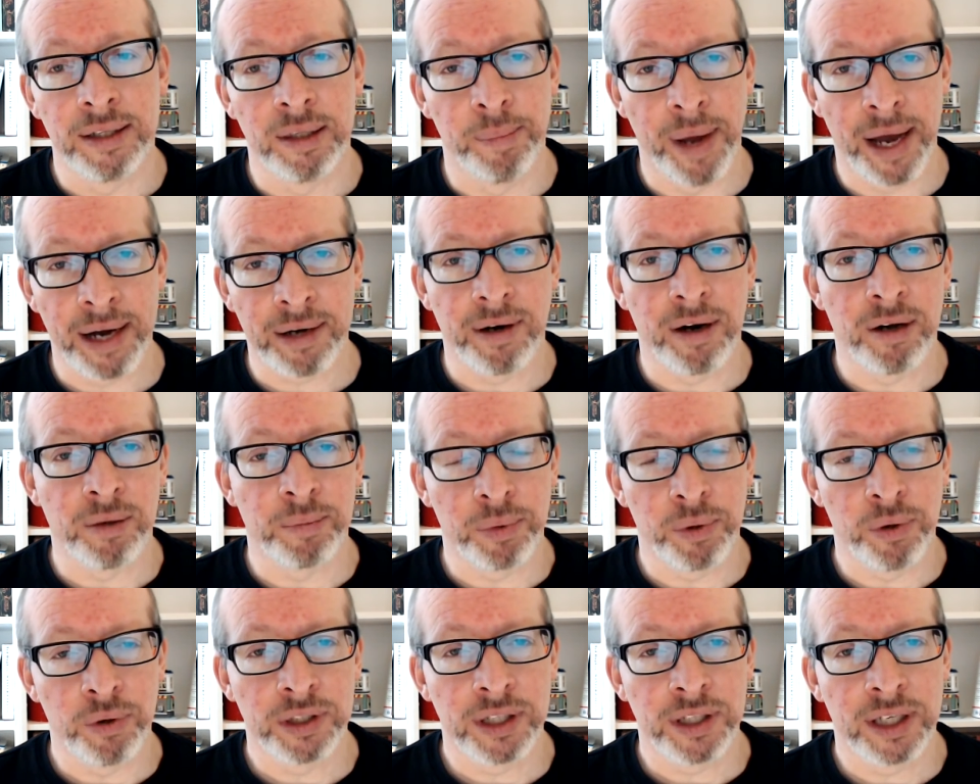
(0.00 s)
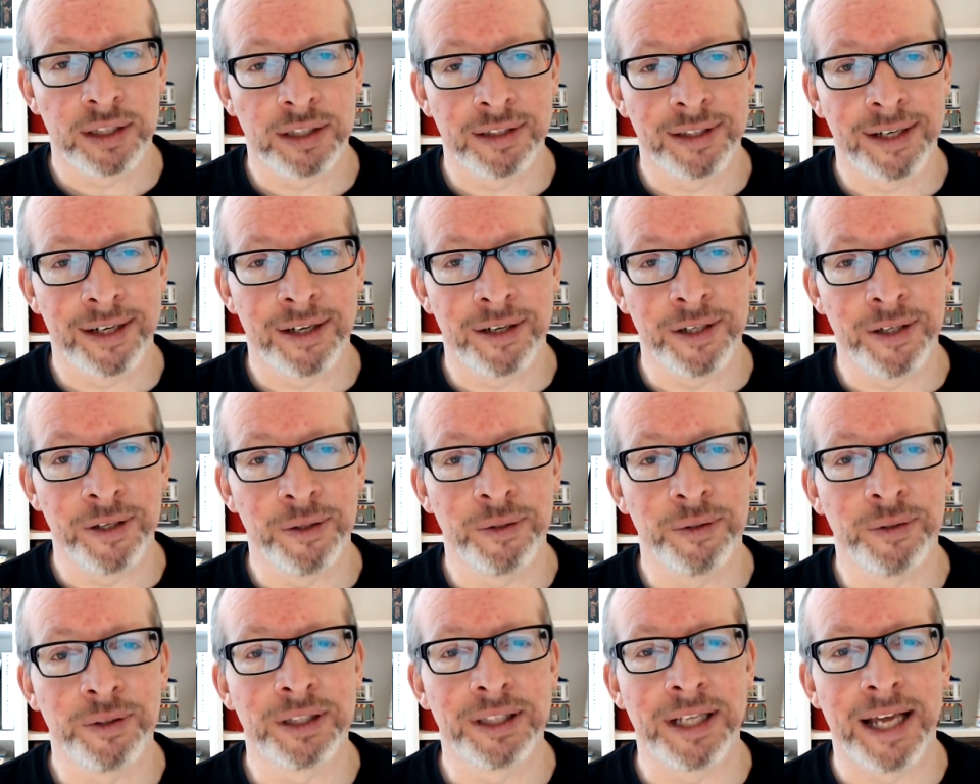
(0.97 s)
the background processes that are
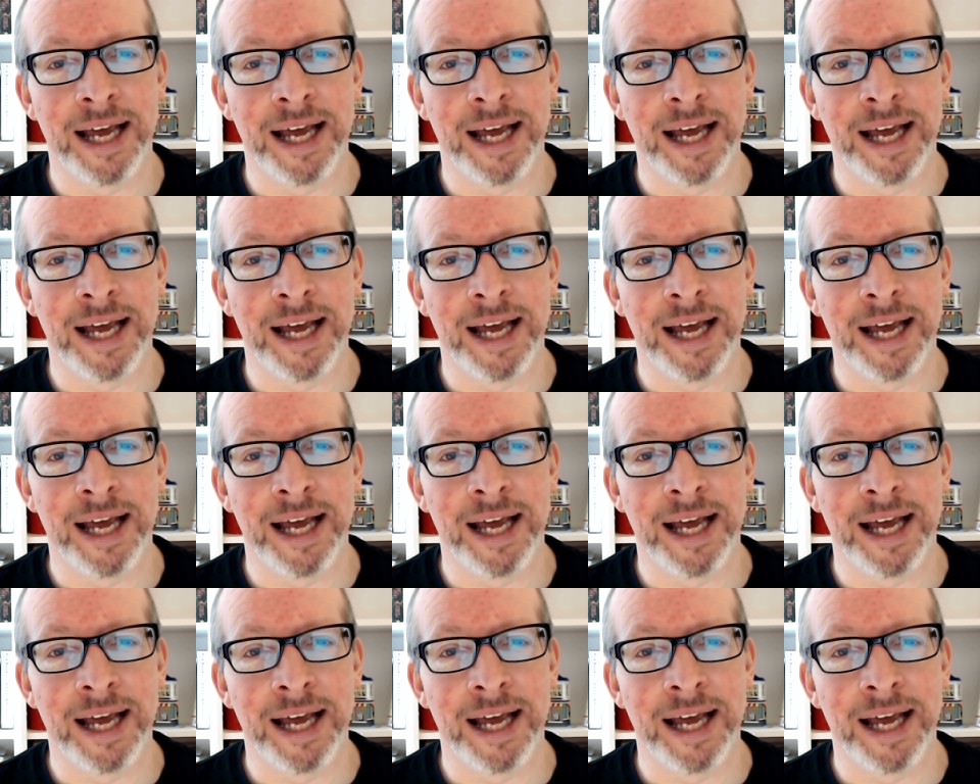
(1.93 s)
used,